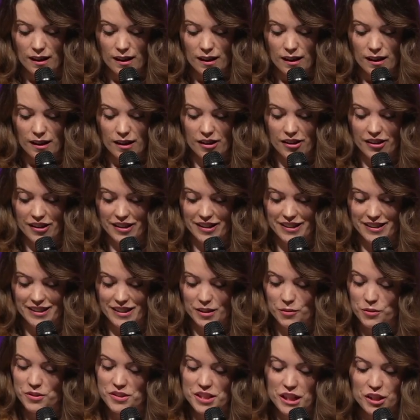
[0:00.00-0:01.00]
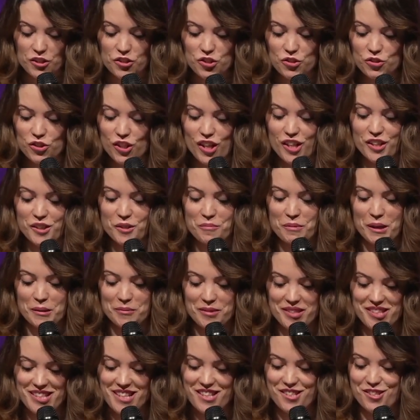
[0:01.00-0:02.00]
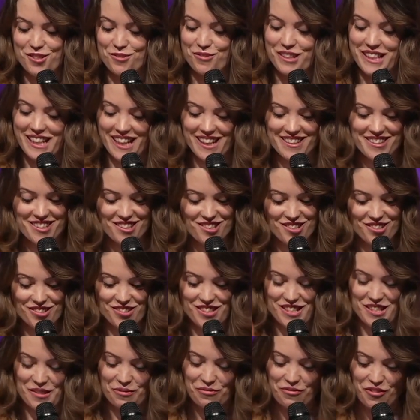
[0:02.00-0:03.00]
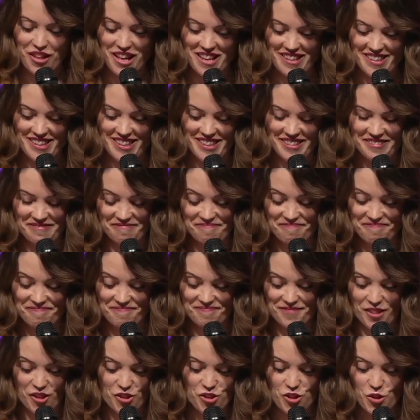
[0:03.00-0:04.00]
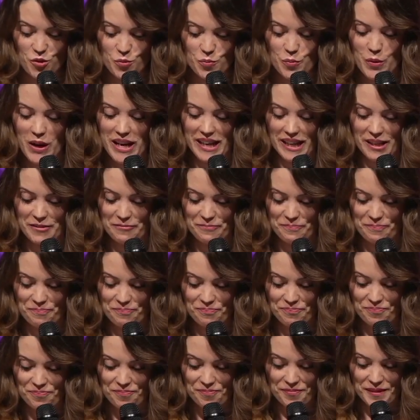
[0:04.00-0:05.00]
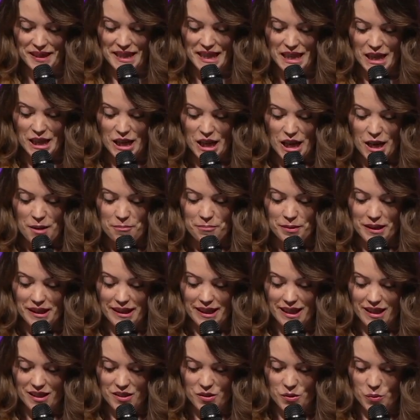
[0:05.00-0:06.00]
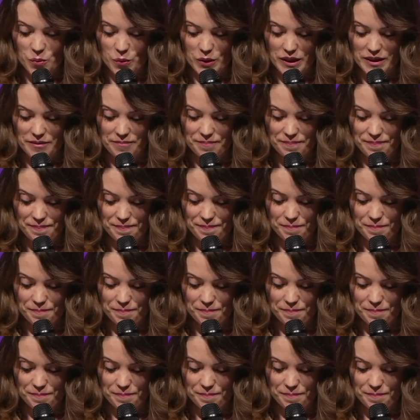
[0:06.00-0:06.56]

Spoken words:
Oh, it would take too long, the Bible says, to recount the stories of faith. There's too many. But guess what?